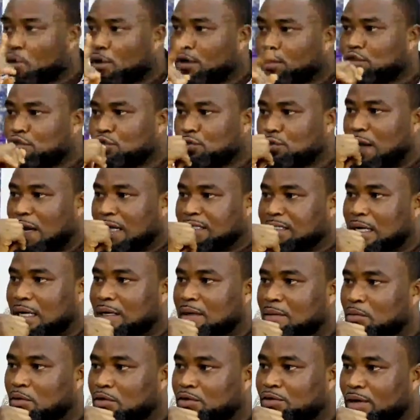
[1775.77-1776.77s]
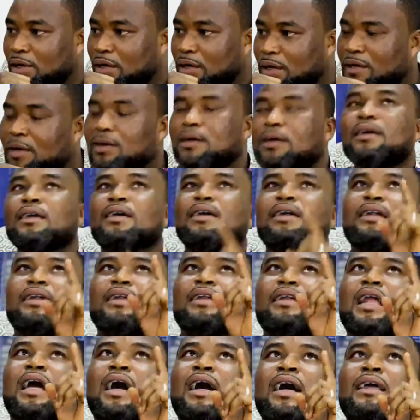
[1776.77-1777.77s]
going to Ashale Botwe,
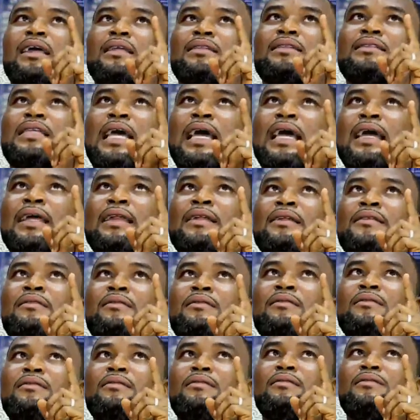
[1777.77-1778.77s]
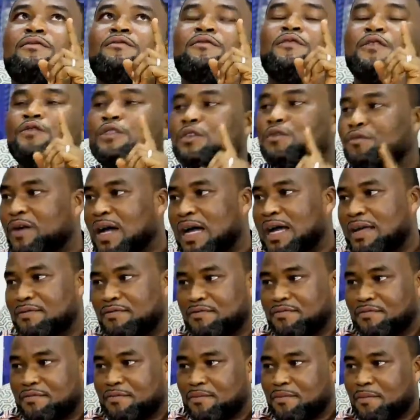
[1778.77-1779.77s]
10:55